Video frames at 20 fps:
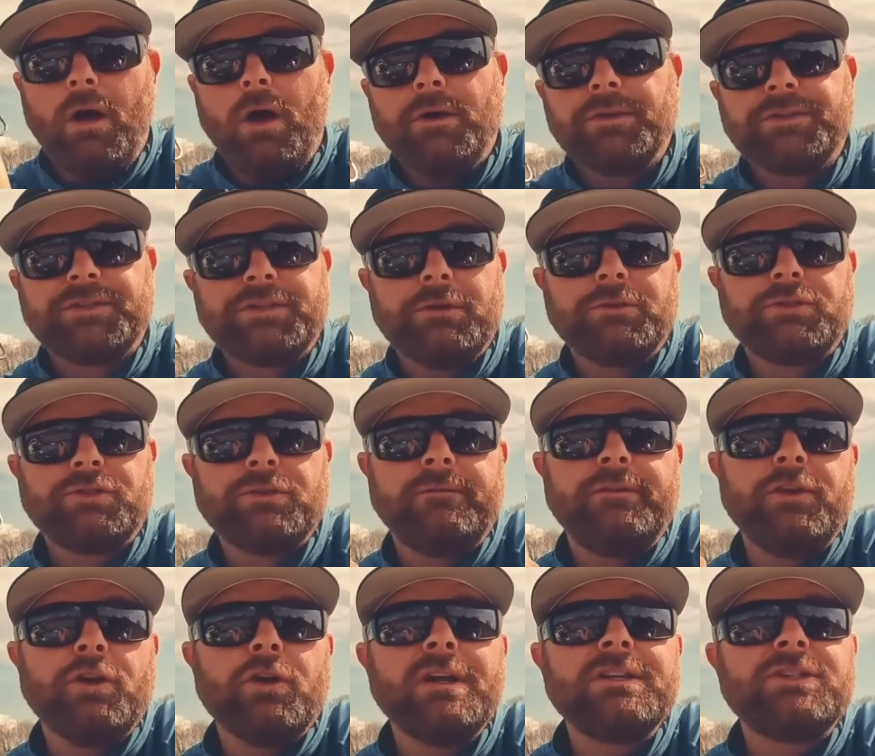also. So if
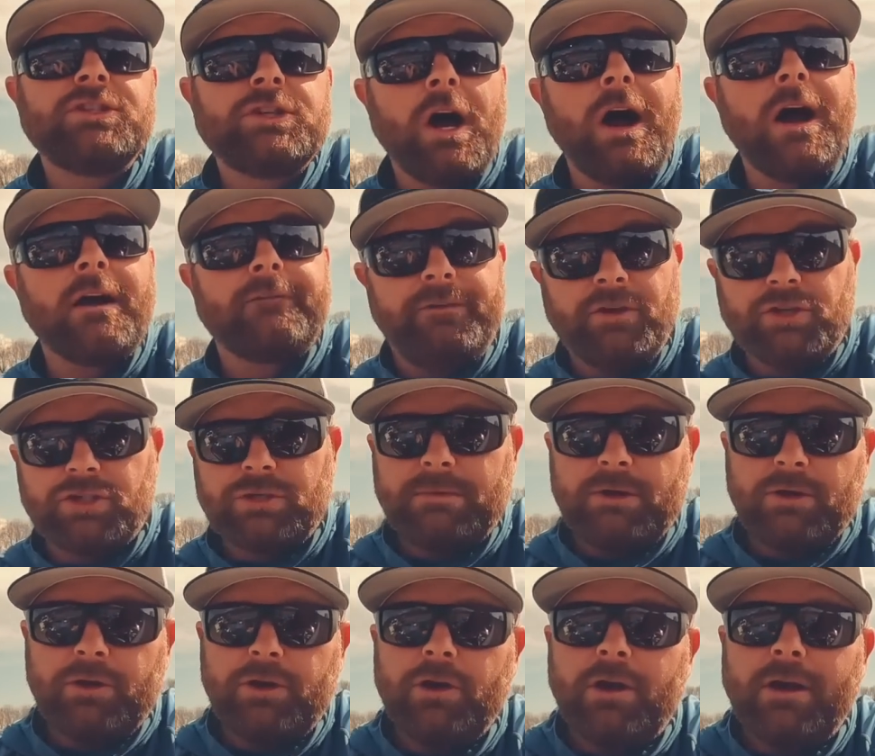you're a dock
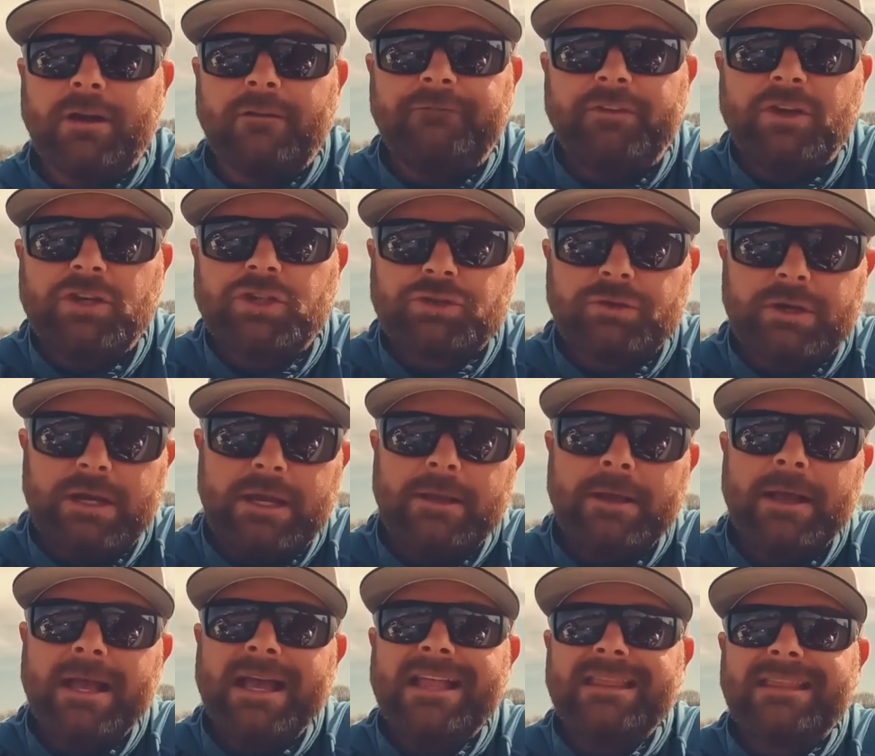fisherman or you're on a fishery
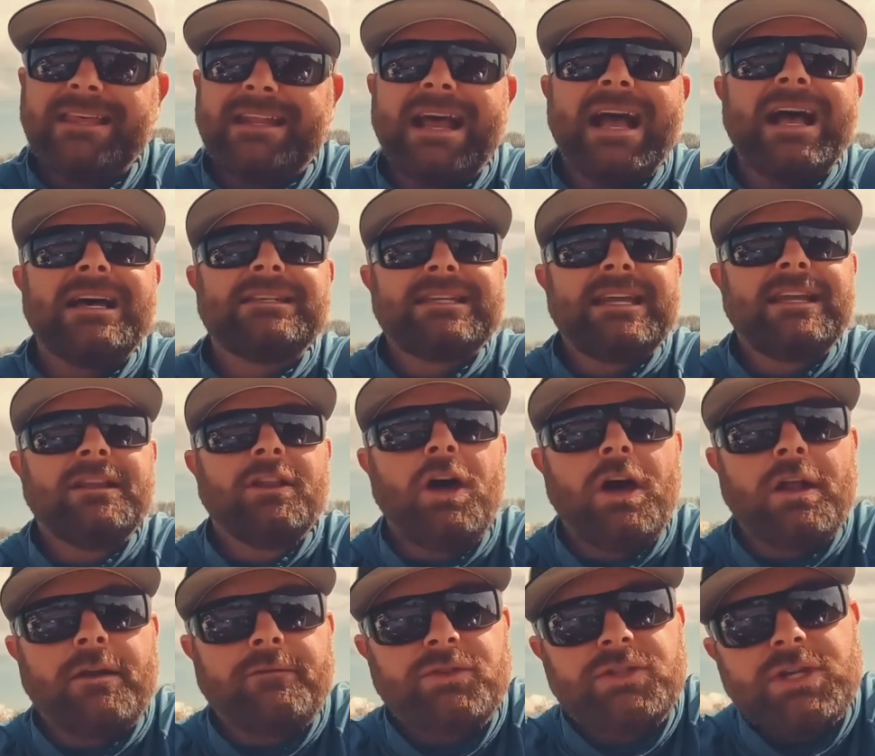that has a
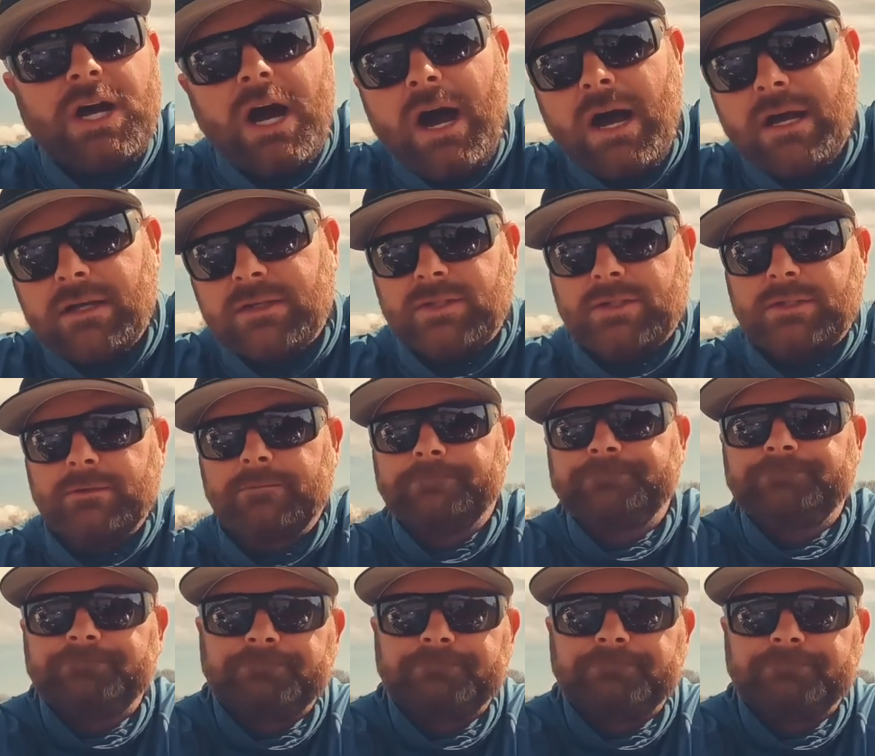lot of docks,